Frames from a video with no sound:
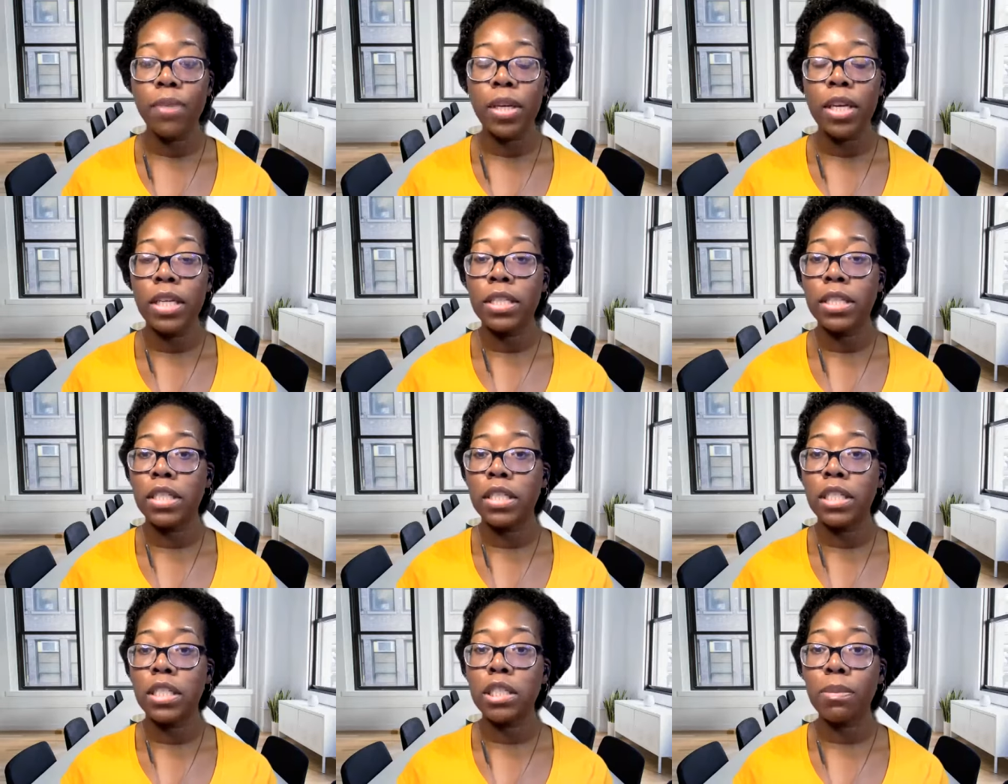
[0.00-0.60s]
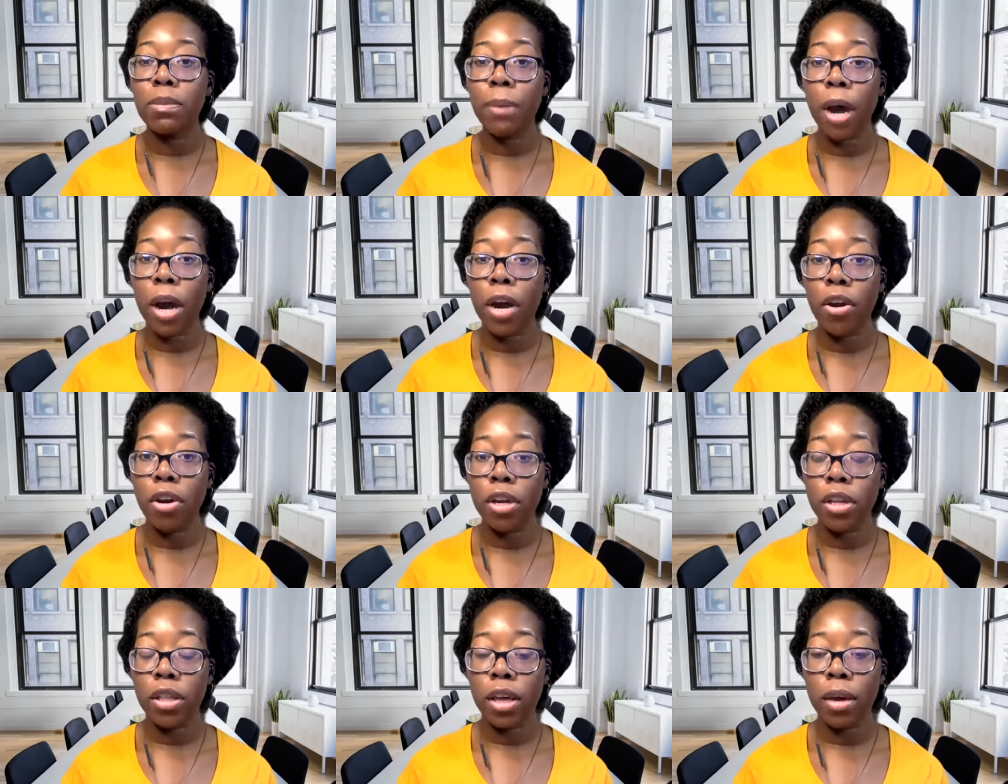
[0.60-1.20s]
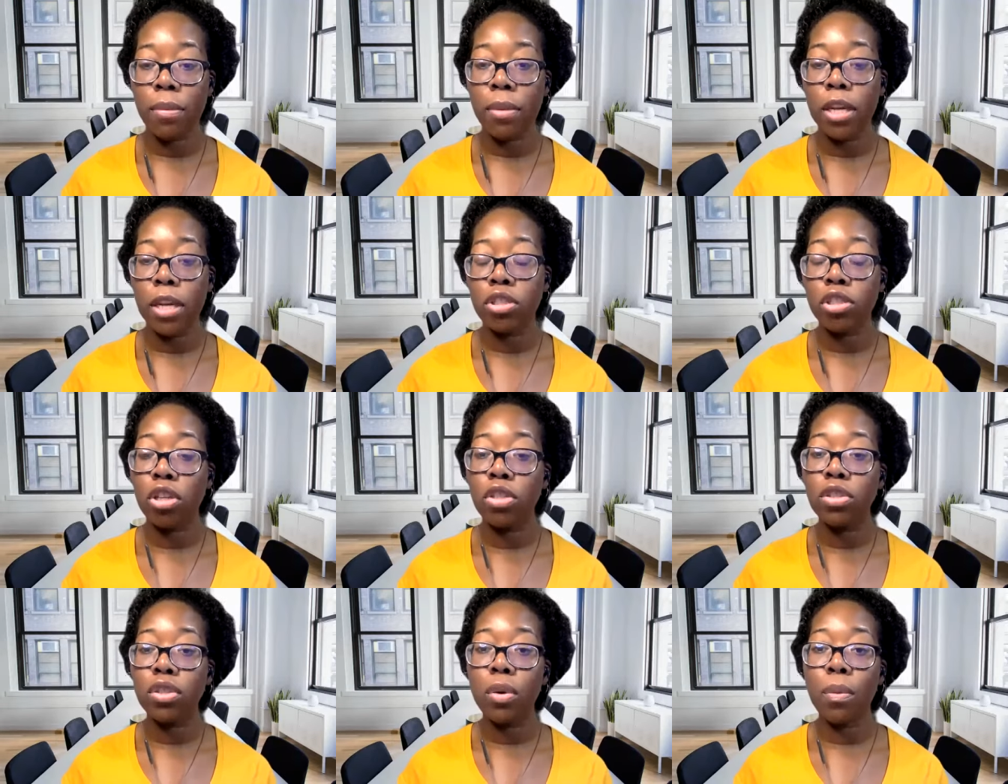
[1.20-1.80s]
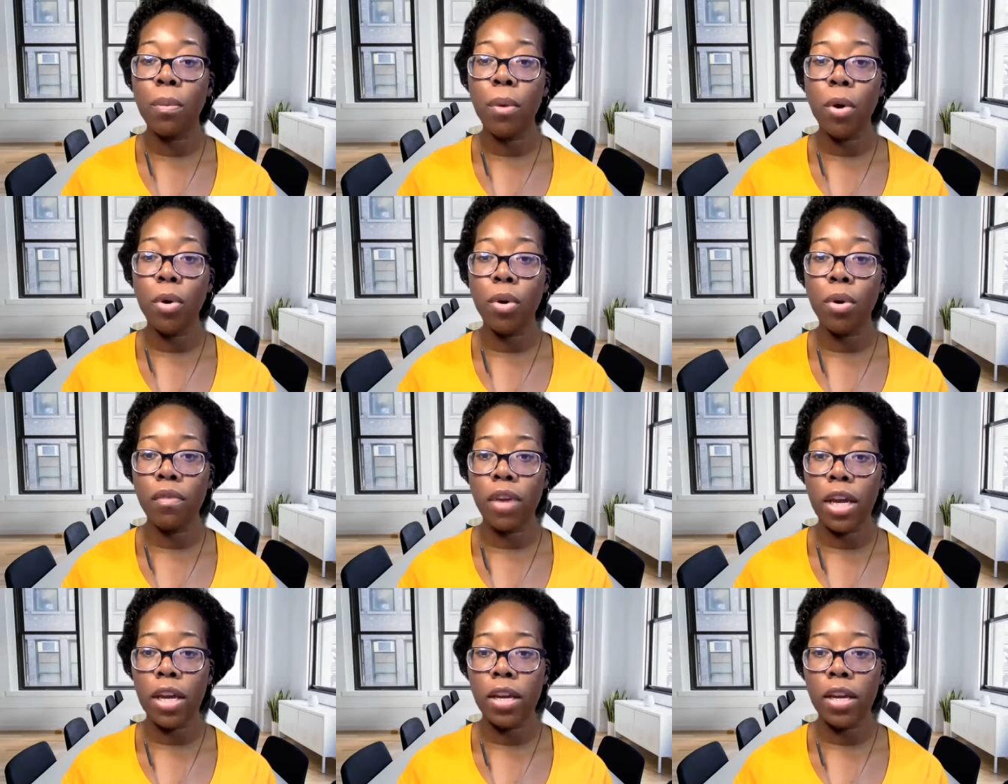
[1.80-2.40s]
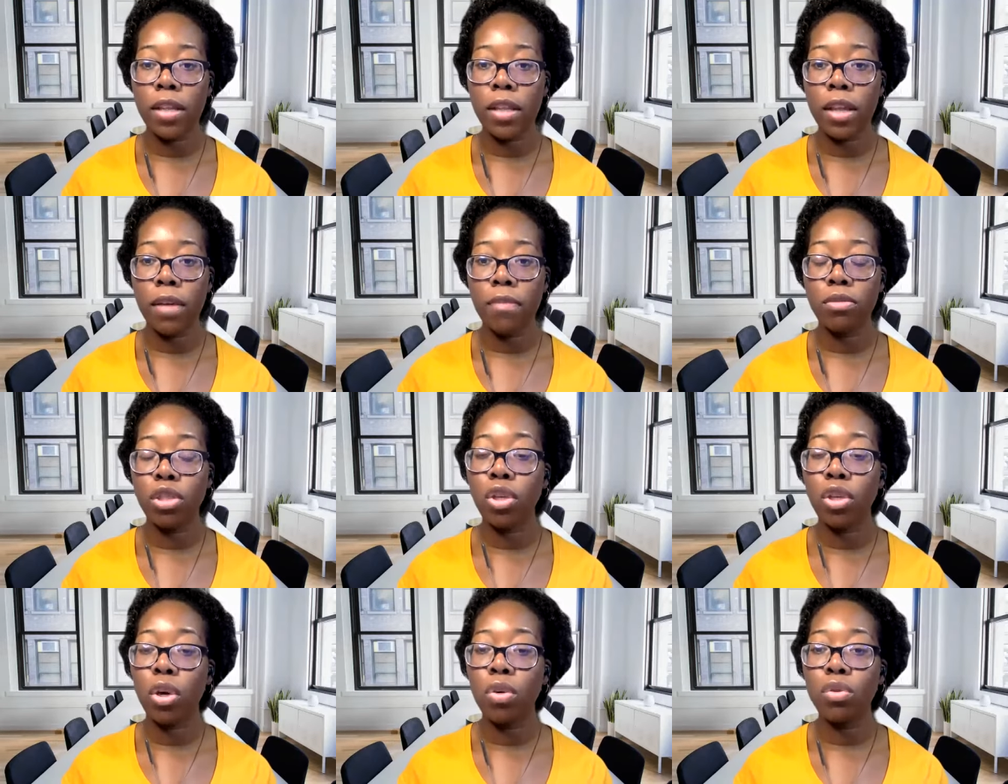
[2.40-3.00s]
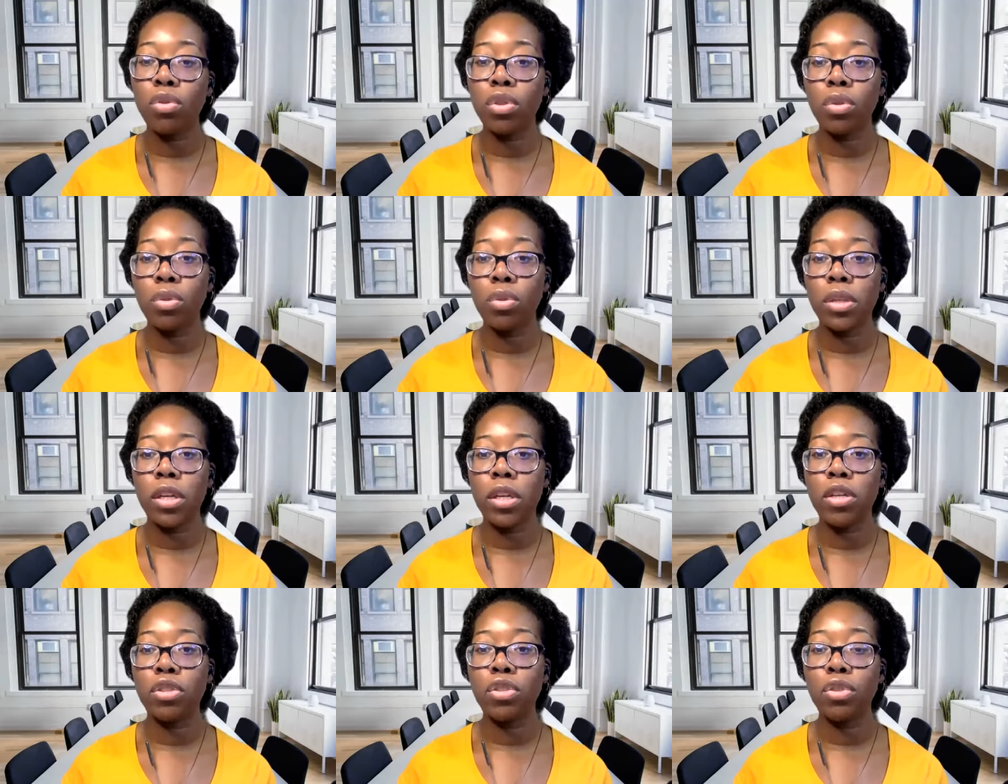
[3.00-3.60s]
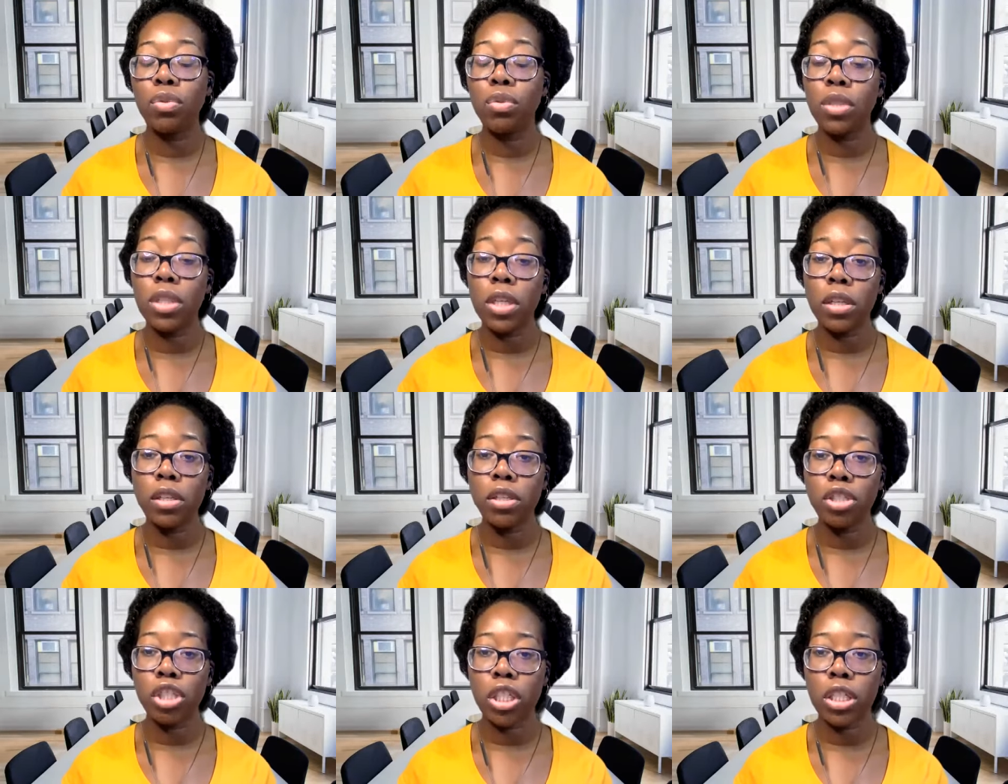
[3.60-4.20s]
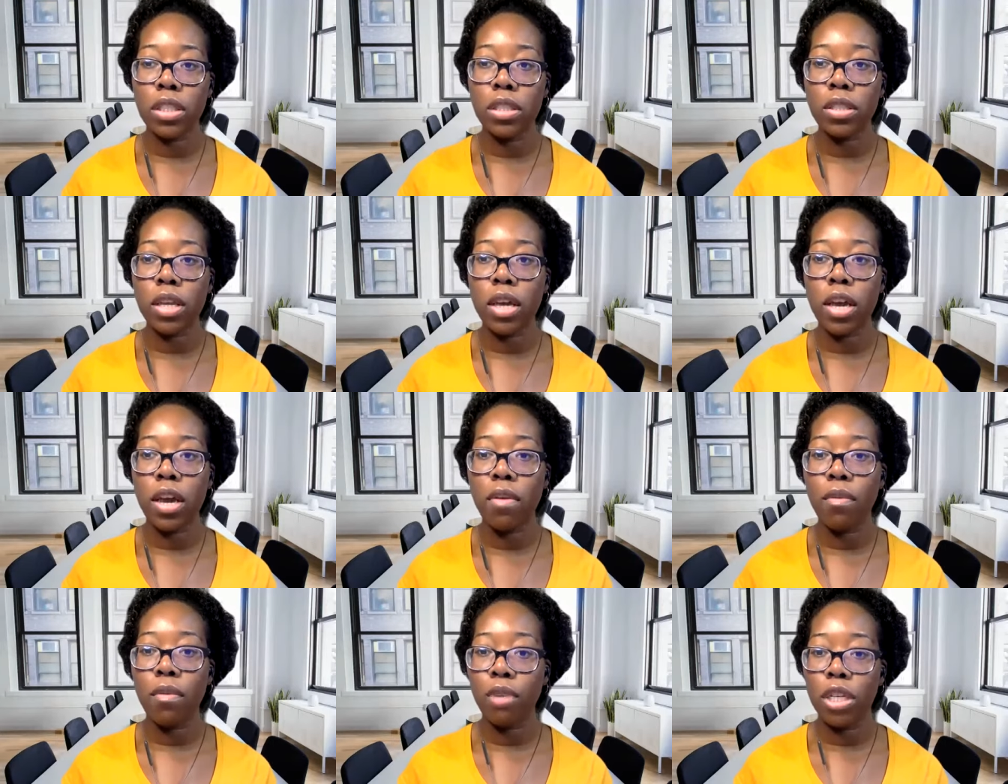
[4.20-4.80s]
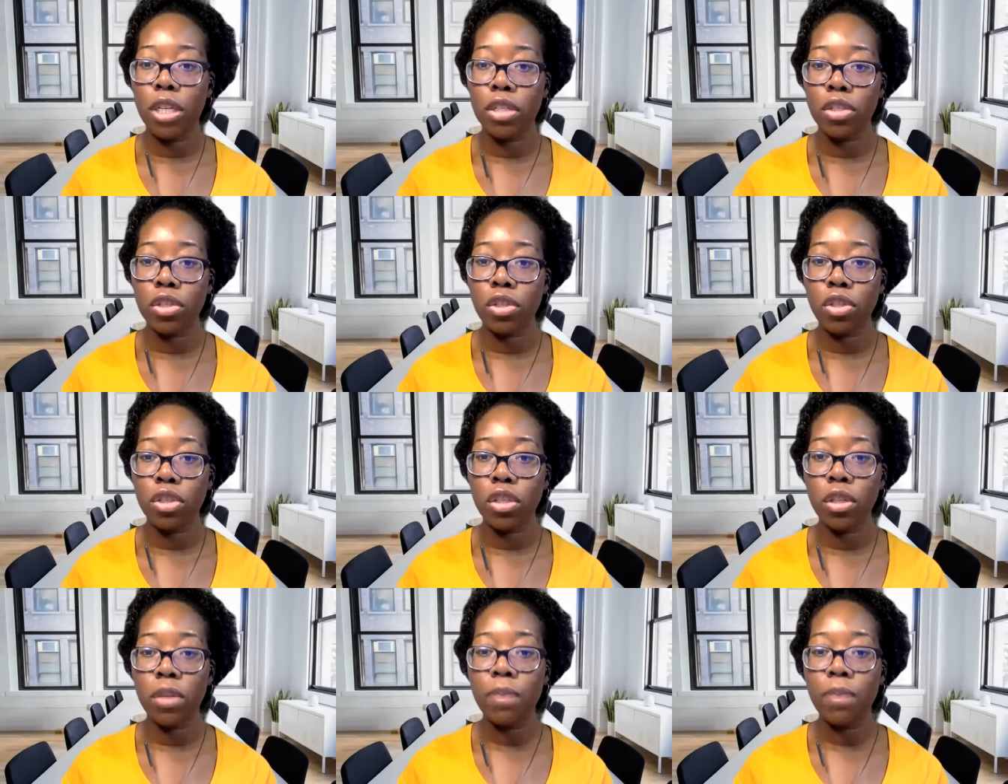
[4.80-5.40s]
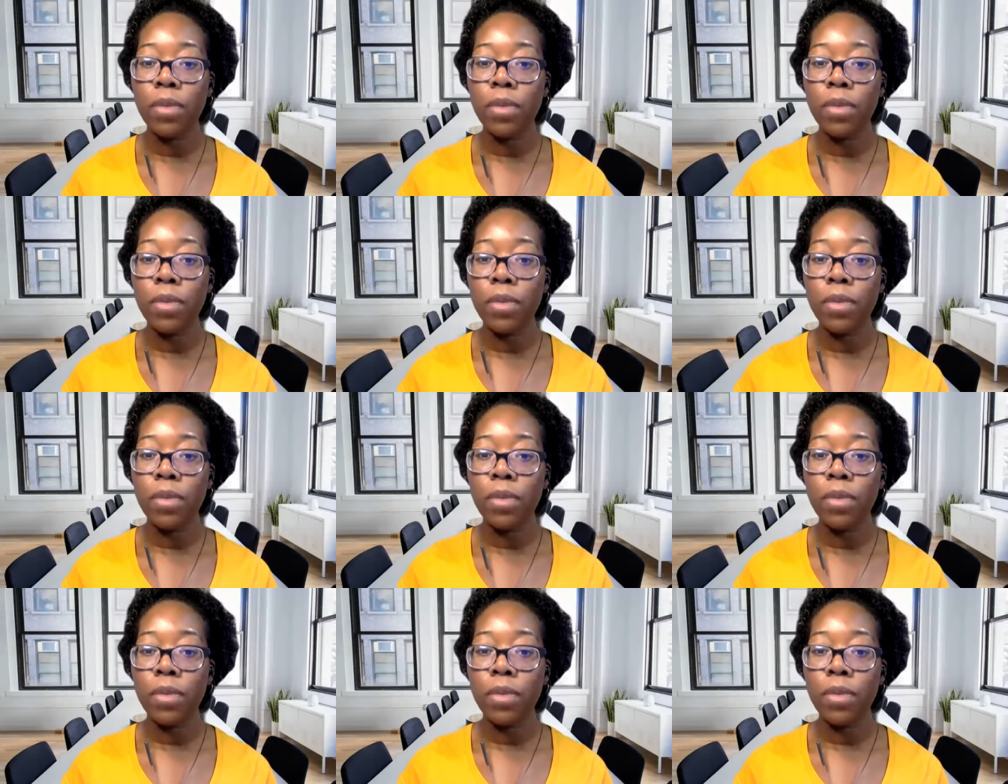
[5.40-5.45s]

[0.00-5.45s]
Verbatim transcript: It's inspiring them and it's also motivating them to go do their due diligence and research